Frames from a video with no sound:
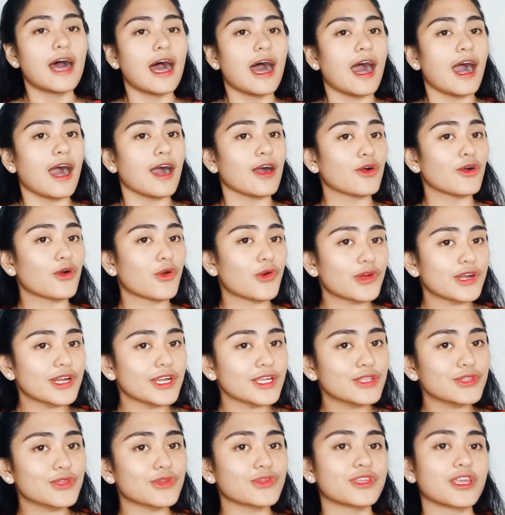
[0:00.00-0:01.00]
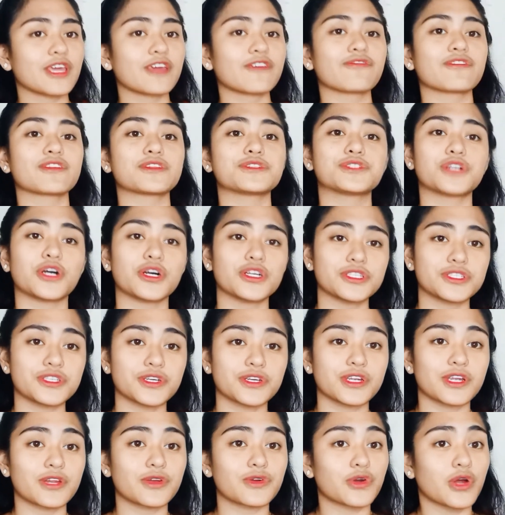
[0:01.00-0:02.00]
According to David
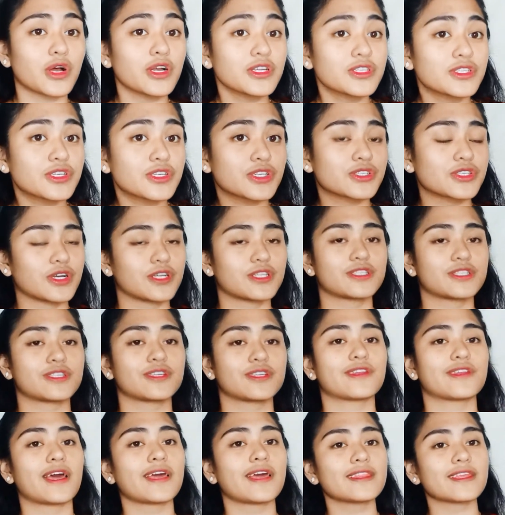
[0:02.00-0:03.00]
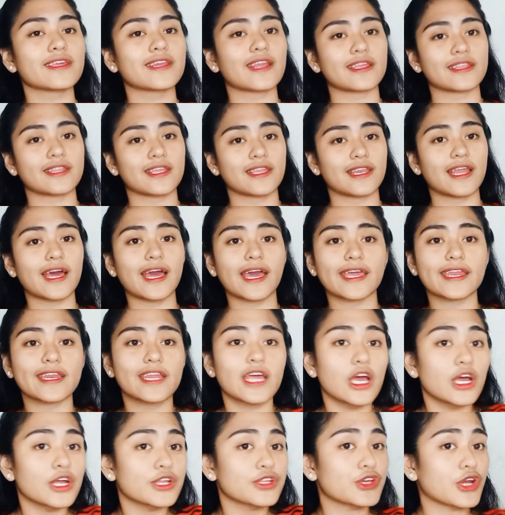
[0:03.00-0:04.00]
Johnson and Roger Johnson
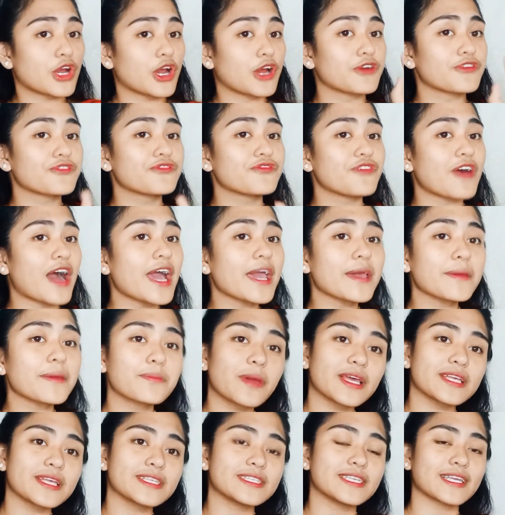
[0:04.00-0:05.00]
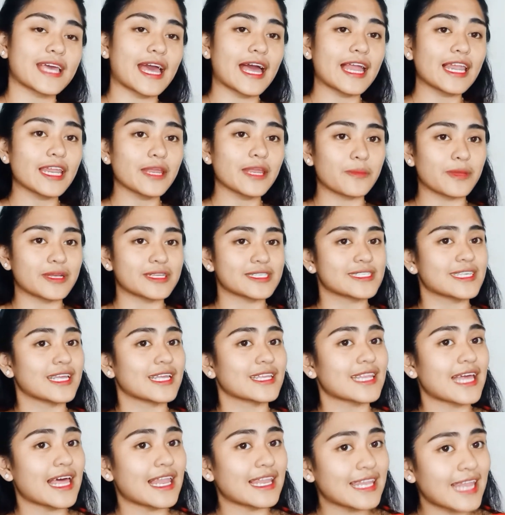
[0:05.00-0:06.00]
1999, there are 5 basic elements
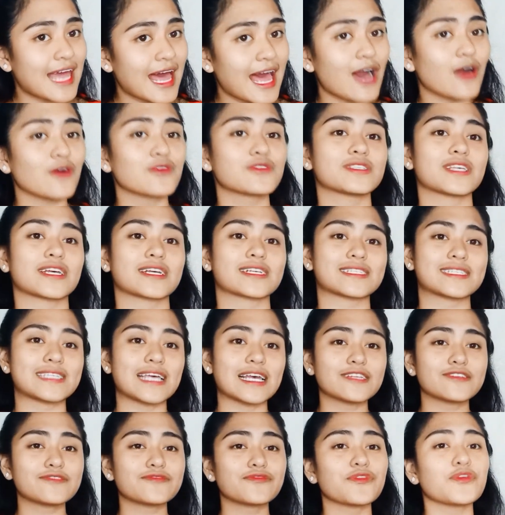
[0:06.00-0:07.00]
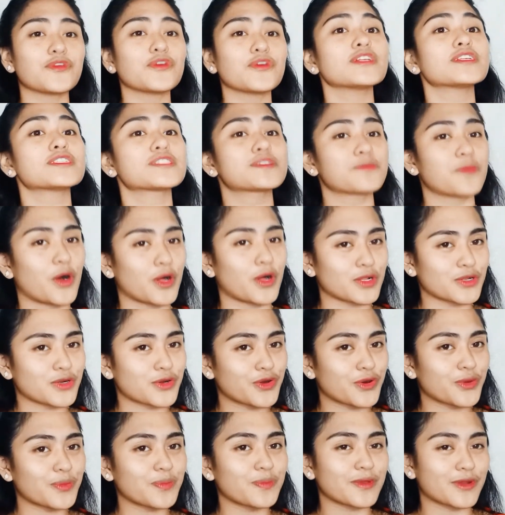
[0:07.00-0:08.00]
that allow successful small
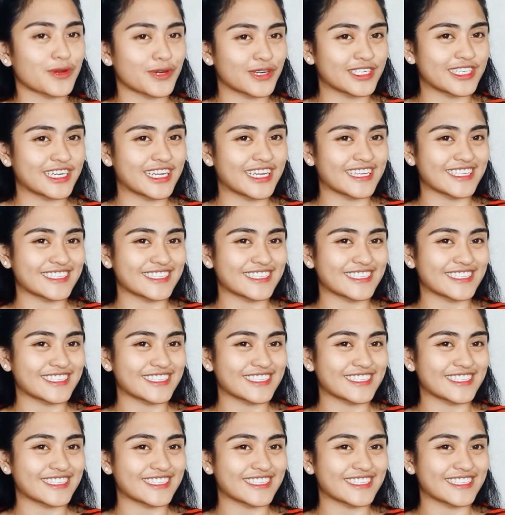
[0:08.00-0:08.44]
group learning.